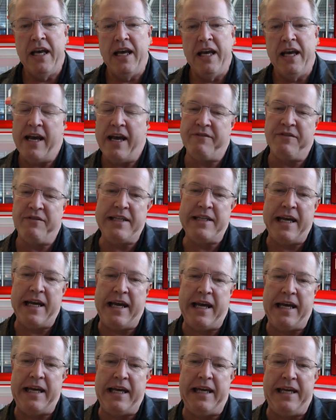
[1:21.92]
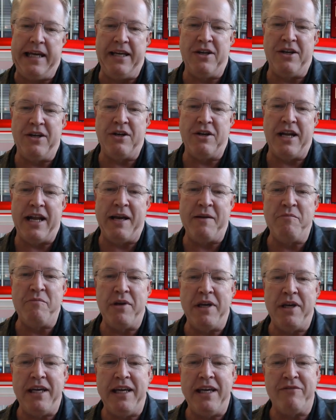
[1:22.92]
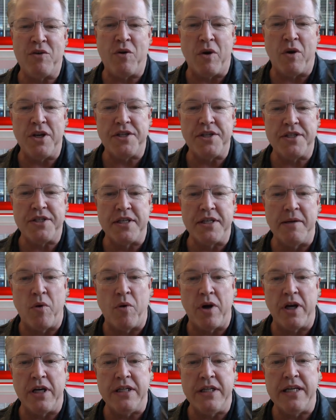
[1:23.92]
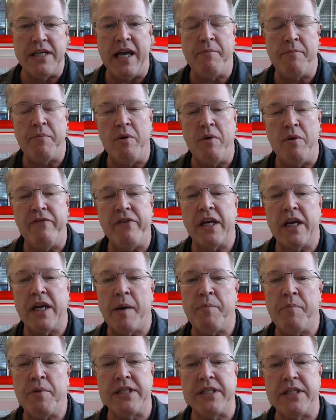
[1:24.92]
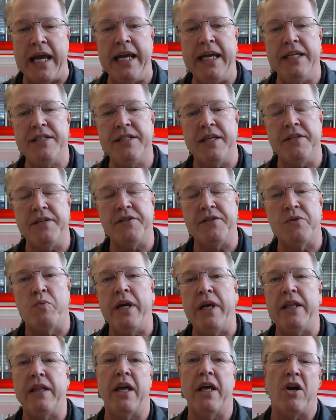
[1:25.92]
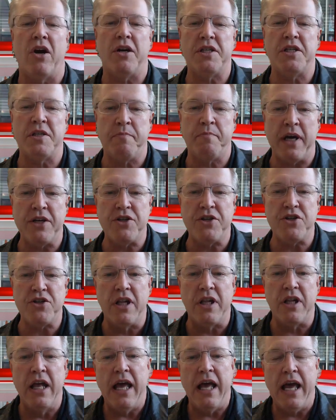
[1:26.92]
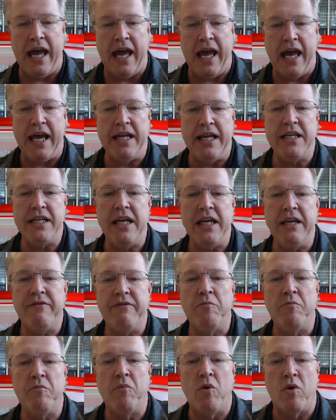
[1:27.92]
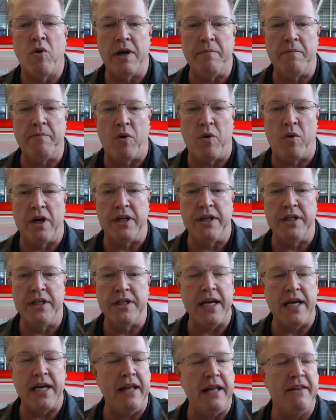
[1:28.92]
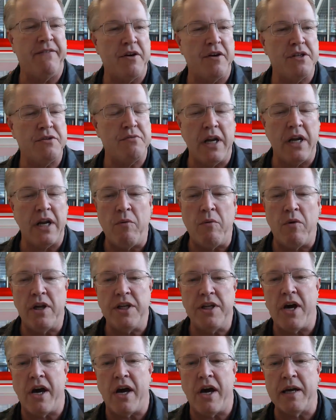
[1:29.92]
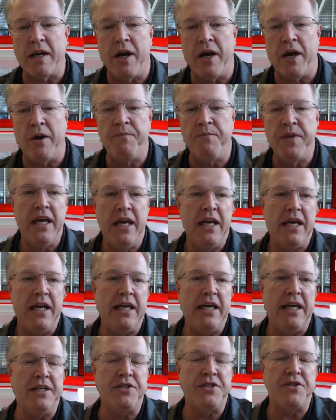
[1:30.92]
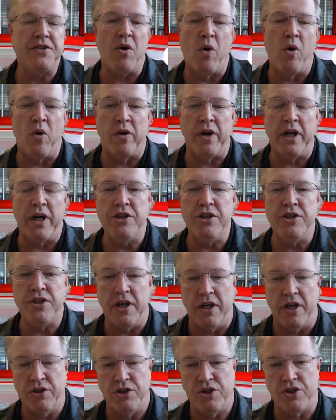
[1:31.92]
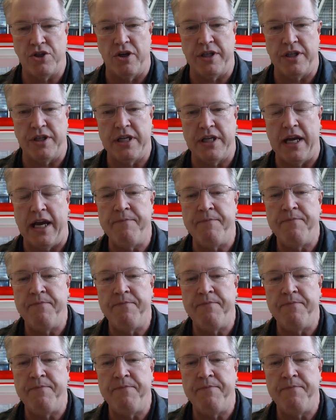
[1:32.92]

Every day here at MVE, of course, is an important day, but we've got a couple days this week that are special and even more important. And the first one I want to talk about is Orange Shirt Day.